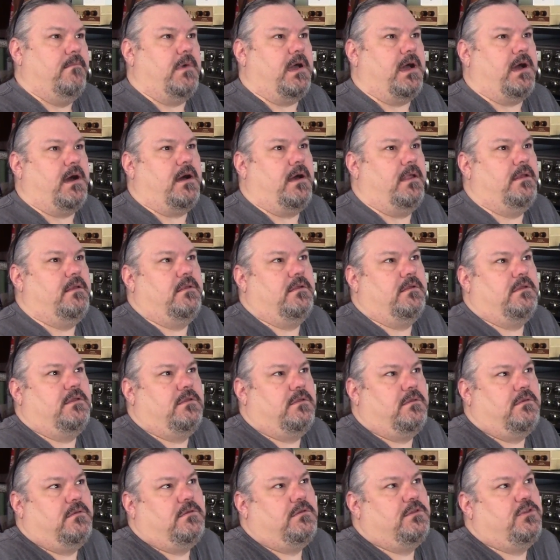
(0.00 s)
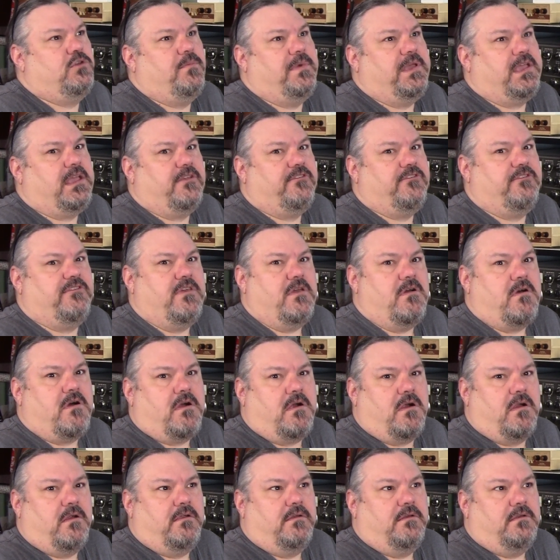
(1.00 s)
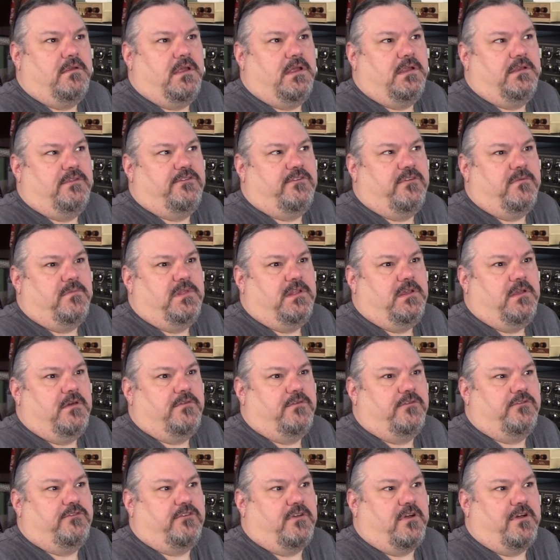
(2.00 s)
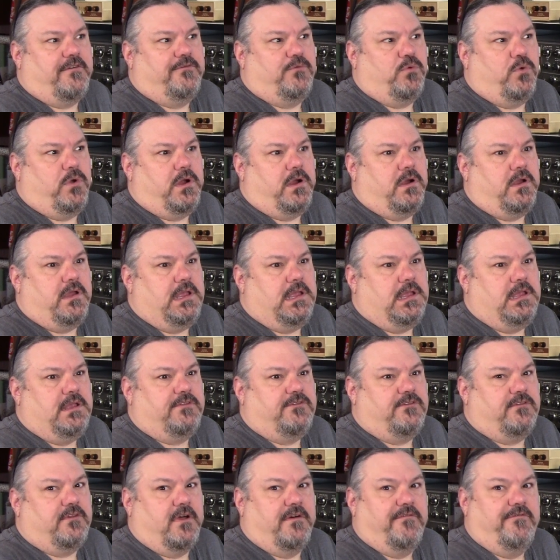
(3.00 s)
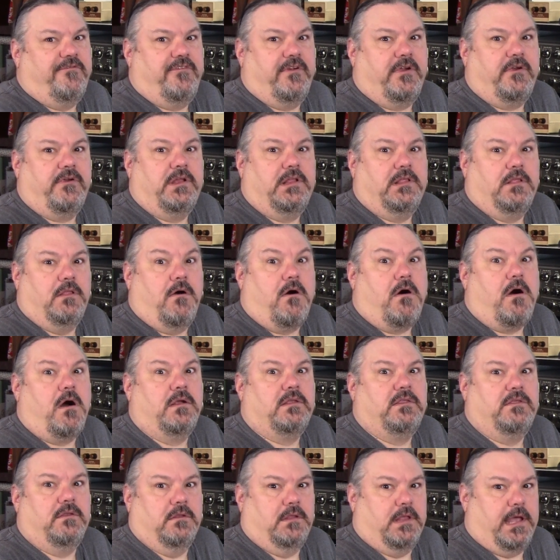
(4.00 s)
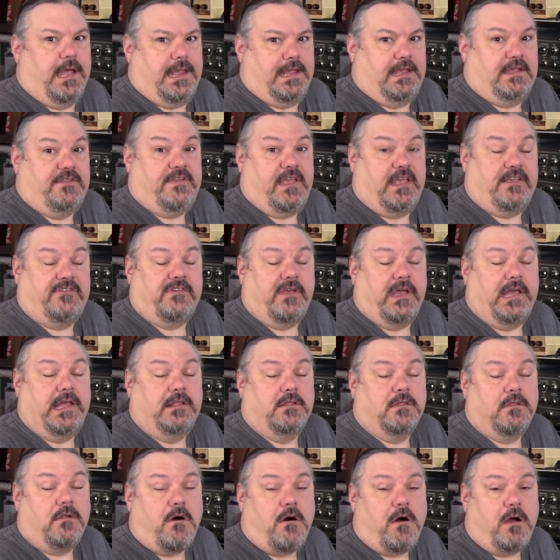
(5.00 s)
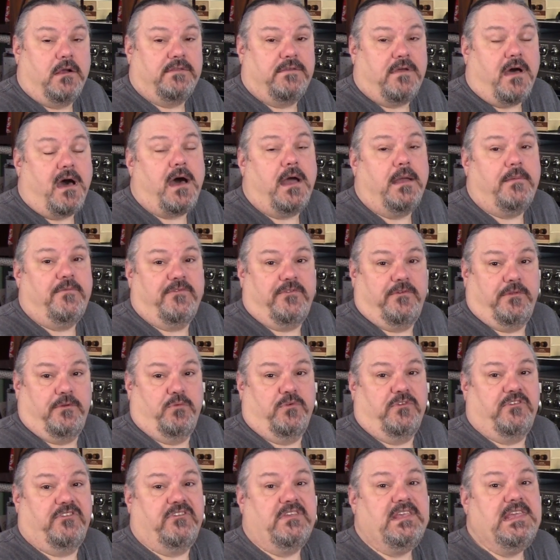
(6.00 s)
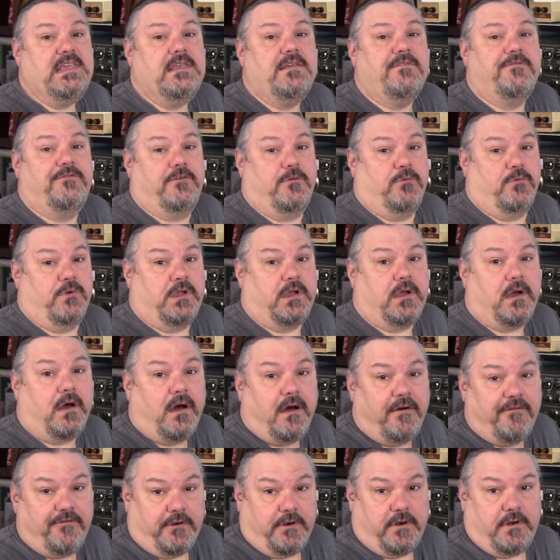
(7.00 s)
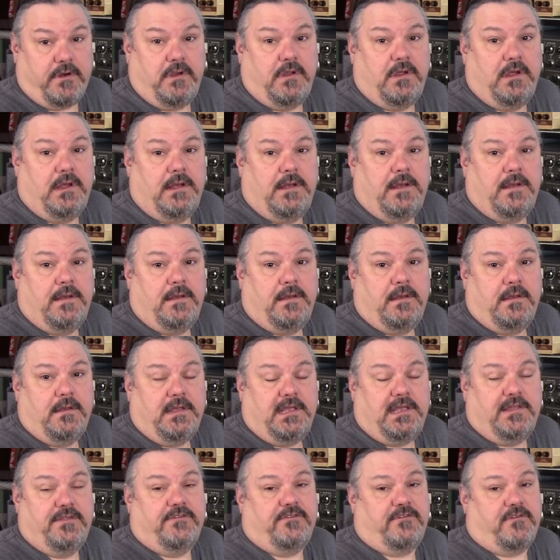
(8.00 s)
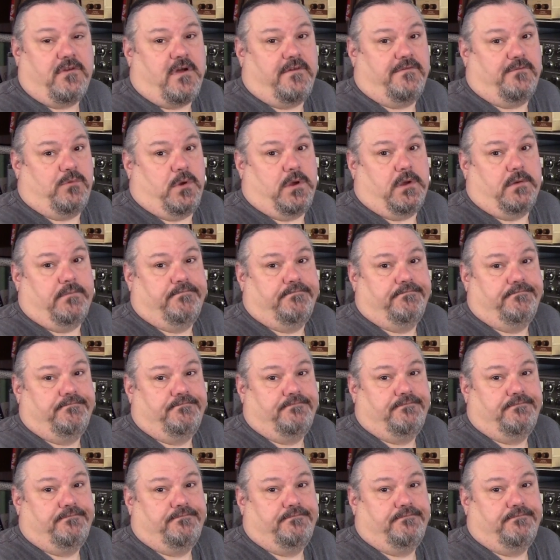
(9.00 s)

On Cubic SDR and some of the other software, it's a very long delay. It takes a long time for the receive to recover in the software.